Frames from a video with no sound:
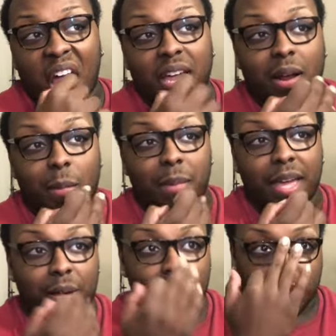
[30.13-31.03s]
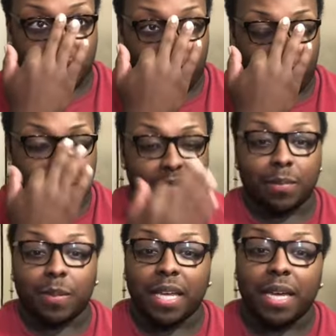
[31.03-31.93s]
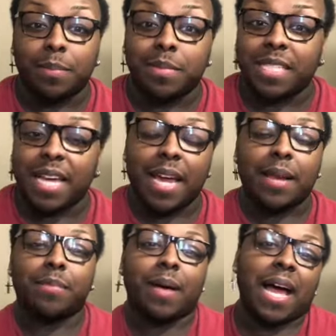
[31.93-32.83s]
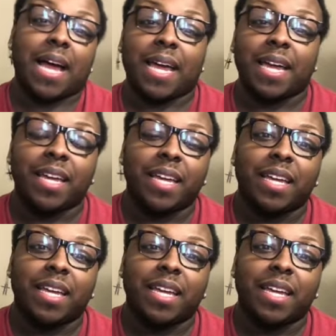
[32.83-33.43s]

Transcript: You know, Mia was visibly upset by